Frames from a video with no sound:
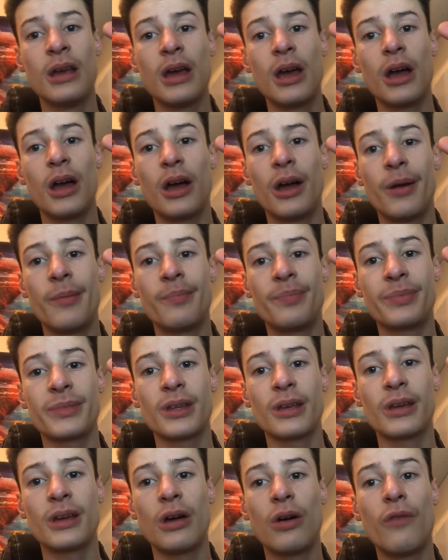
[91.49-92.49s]
Um,
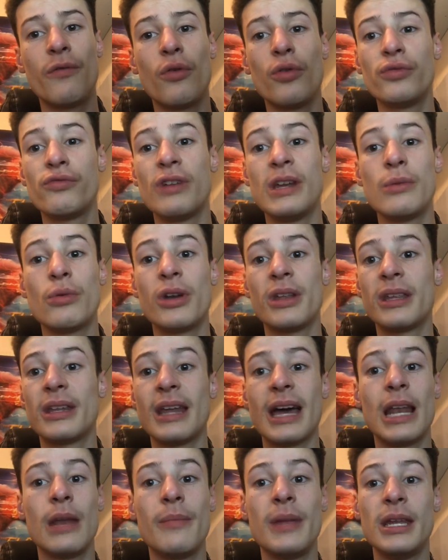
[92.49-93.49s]
I've always really wanted an
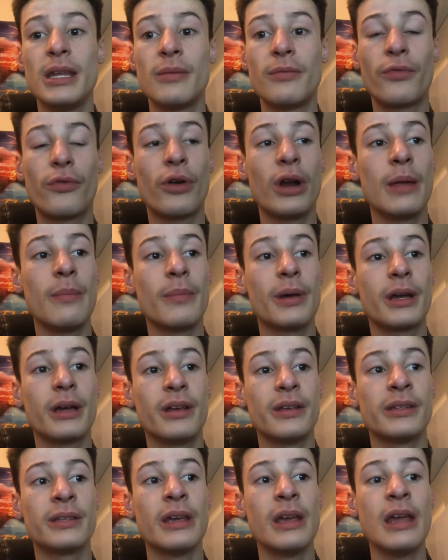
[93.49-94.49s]
aluminium frame
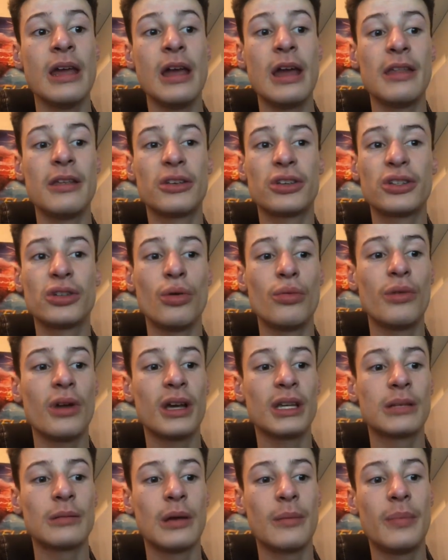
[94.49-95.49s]
because it is so
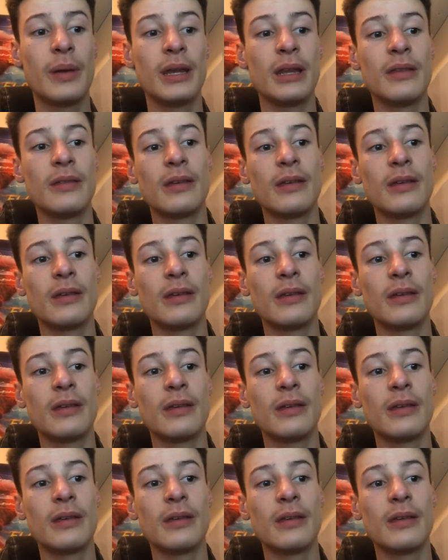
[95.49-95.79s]
nice in my opinion.